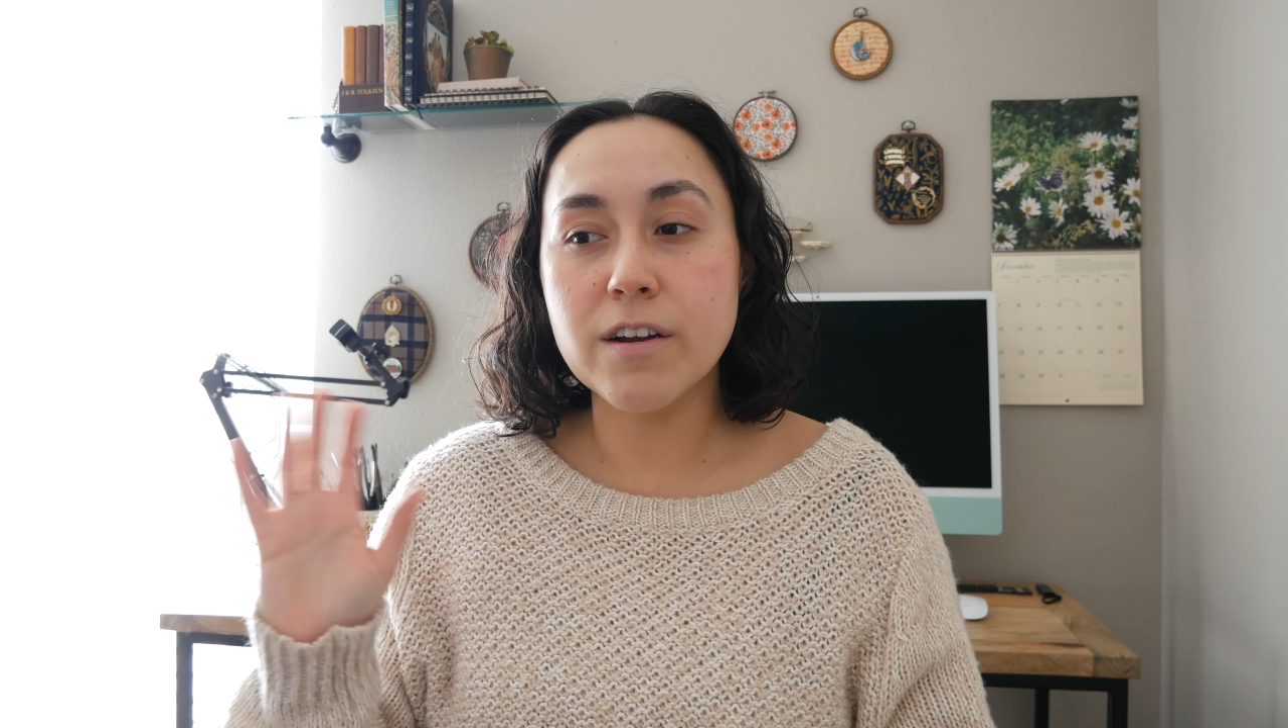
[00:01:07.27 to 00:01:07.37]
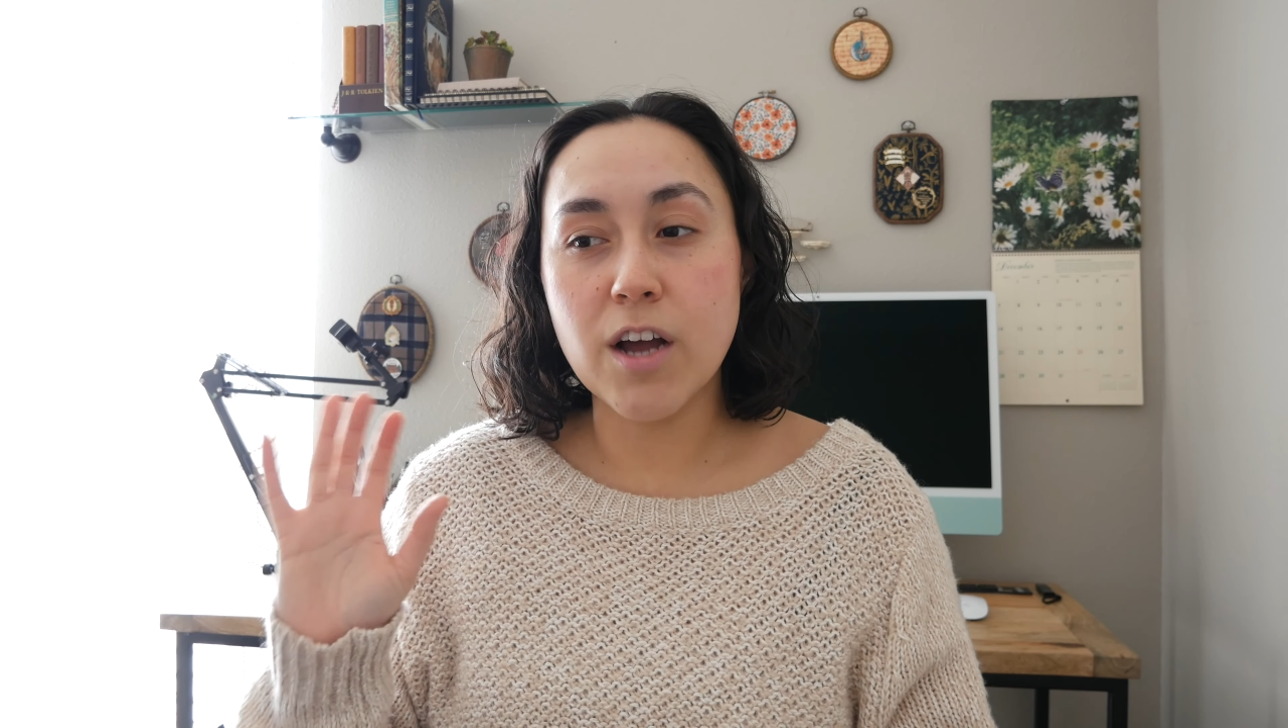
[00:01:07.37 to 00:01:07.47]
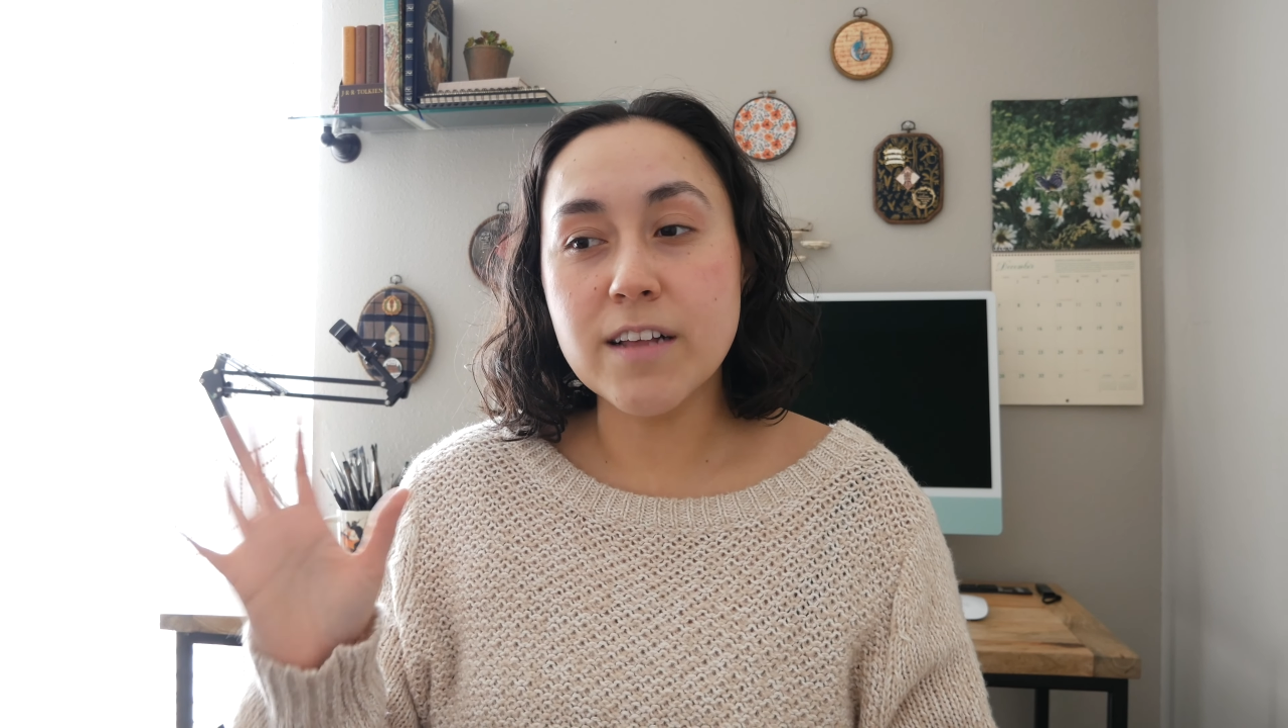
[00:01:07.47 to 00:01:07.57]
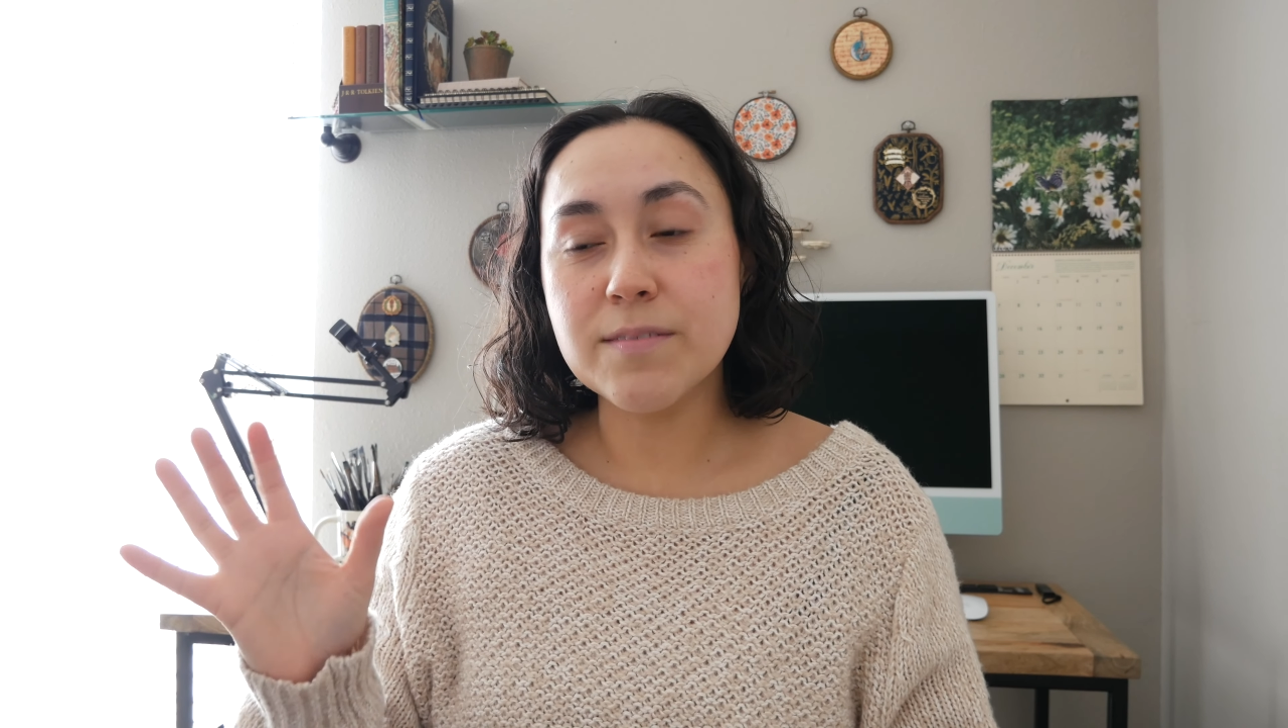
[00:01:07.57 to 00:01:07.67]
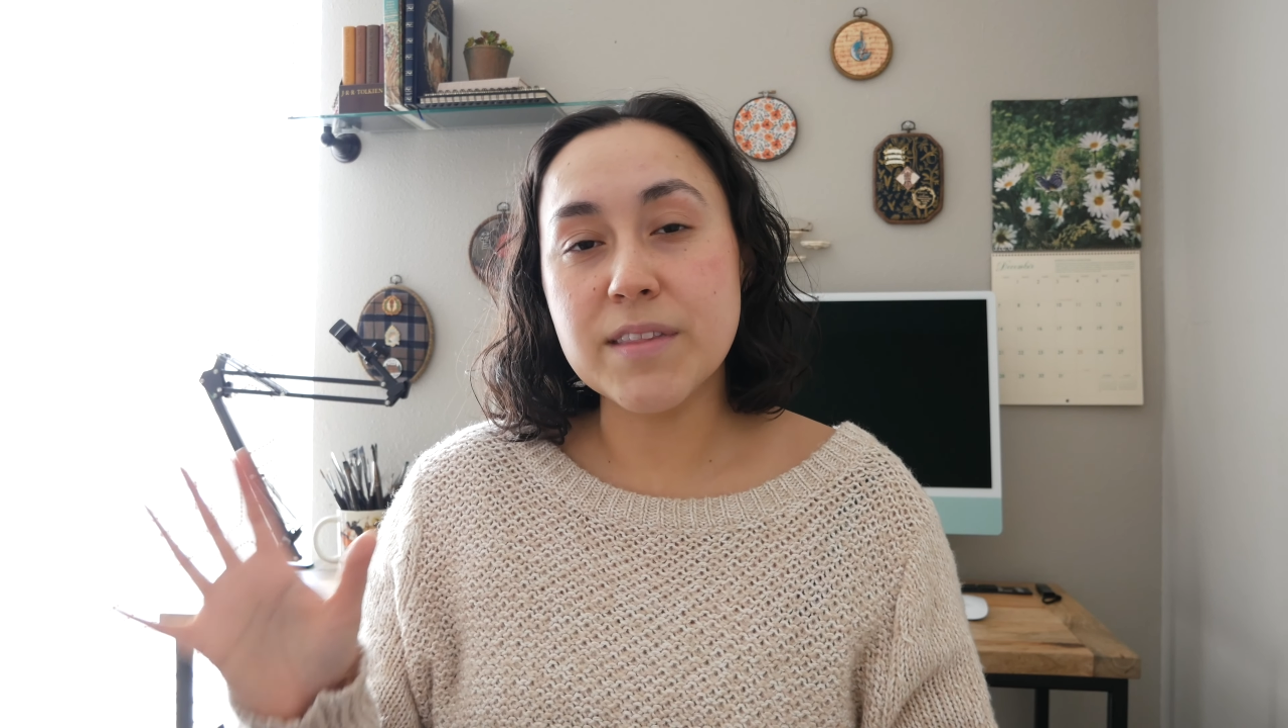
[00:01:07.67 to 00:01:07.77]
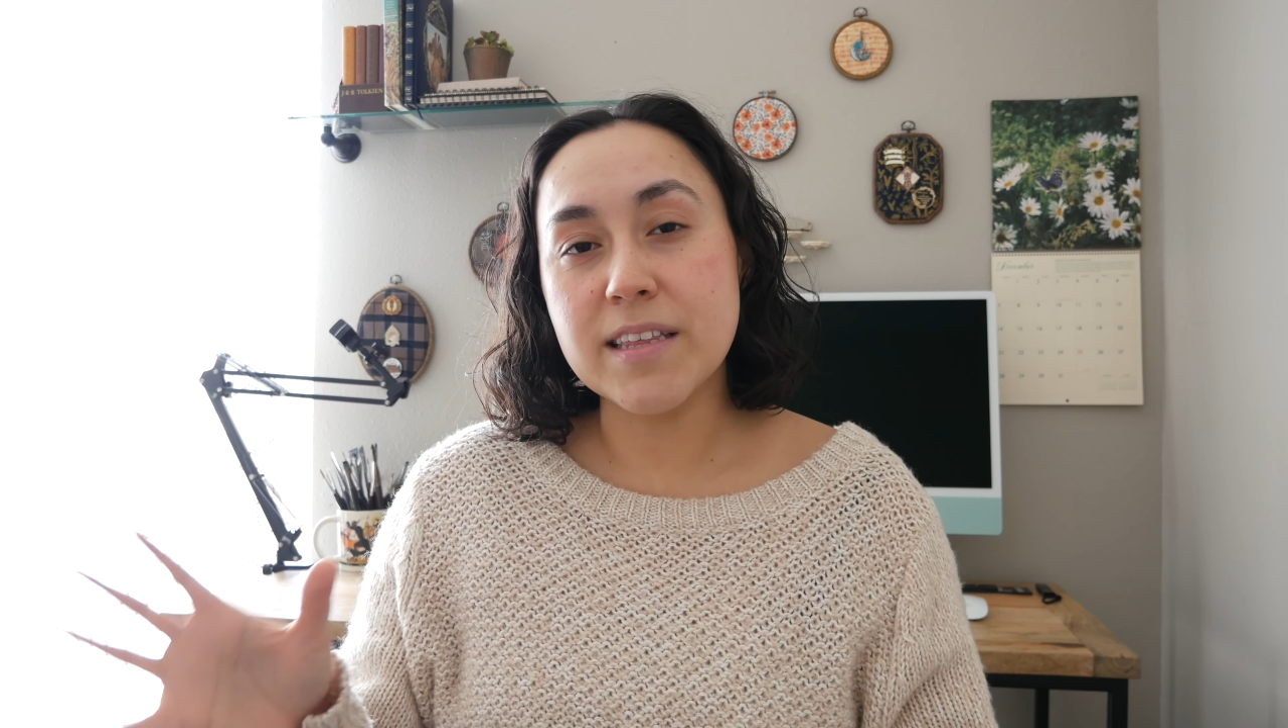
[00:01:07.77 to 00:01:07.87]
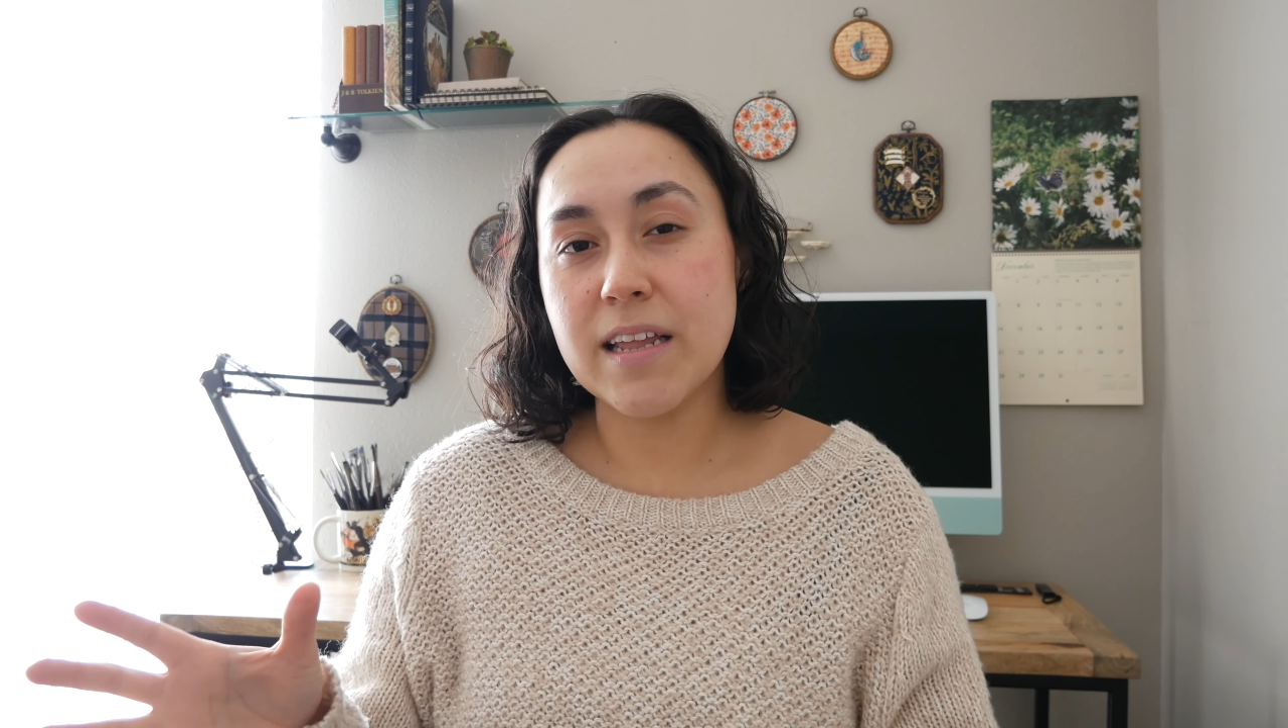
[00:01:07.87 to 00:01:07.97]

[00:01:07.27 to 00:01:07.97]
not something